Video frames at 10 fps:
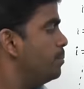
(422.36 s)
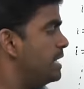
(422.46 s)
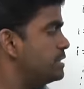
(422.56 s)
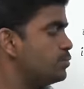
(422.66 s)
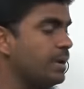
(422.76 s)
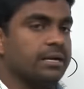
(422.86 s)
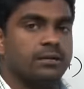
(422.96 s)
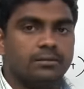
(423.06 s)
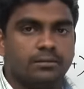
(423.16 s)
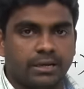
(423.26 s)
plus
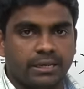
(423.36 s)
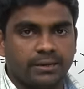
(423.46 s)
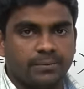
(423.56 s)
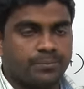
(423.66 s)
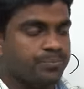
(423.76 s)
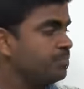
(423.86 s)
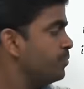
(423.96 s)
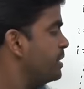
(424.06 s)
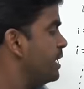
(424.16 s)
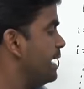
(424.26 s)
1 3
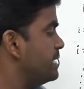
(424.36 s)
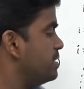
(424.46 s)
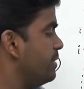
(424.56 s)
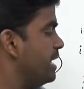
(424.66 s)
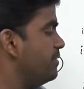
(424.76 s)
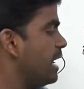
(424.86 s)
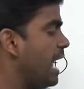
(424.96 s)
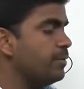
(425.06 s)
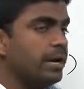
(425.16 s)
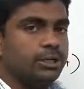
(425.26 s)
Next, whenever
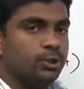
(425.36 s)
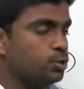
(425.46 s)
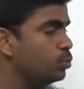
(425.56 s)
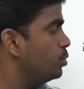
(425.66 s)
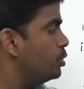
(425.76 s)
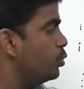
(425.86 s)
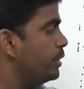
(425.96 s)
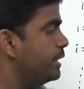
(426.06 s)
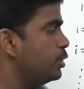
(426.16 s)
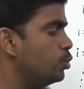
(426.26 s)
I value 2, 2
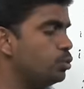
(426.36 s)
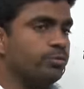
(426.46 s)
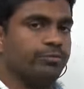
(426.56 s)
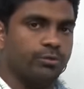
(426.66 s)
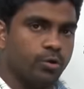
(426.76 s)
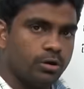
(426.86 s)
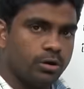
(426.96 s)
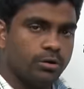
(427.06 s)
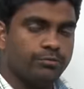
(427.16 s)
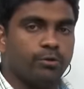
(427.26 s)
into 2,
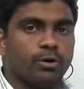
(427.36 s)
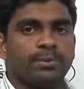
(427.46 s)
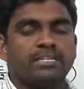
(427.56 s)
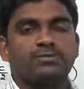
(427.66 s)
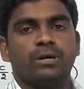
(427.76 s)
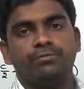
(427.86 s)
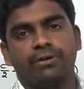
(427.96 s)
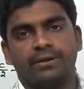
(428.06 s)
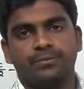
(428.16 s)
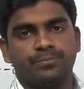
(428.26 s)
4, 4 plus 1,
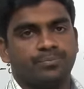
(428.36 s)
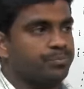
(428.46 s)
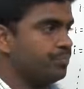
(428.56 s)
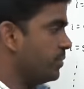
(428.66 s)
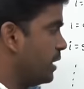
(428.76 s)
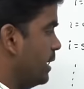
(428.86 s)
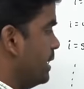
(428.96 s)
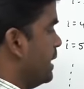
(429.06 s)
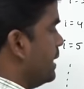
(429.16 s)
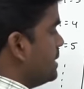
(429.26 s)
5.
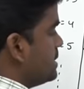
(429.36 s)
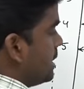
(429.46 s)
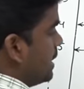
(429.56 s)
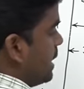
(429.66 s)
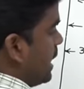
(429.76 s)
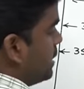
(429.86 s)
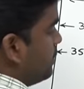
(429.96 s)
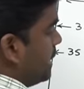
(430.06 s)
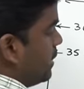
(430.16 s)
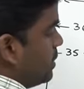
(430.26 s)
Here it is, it
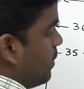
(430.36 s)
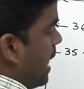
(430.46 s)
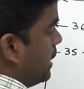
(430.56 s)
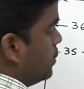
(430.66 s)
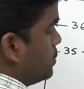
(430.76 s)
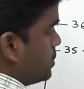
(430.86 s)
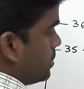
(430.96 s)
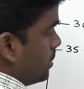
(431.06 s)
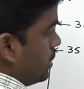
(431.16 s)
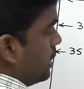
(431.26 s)
will give the values